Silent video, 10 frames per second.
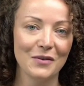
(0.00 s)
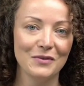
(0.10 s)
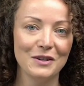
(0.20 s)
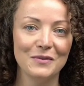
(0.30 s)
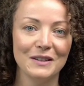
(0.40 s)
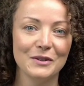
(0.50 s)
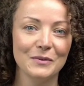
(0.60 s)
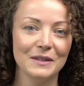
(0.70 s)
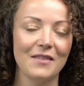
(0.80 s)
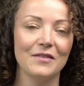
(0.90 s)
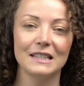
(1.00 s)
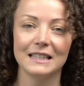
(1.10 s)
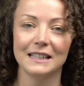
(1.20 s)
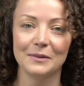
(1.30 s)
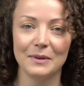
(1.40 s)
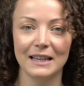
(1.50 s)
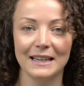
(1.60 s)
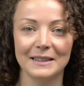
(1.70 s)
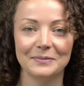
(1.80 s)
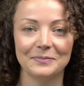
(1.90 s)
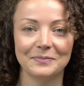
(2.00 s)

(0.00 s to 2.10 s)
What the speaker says: of new videos every single week.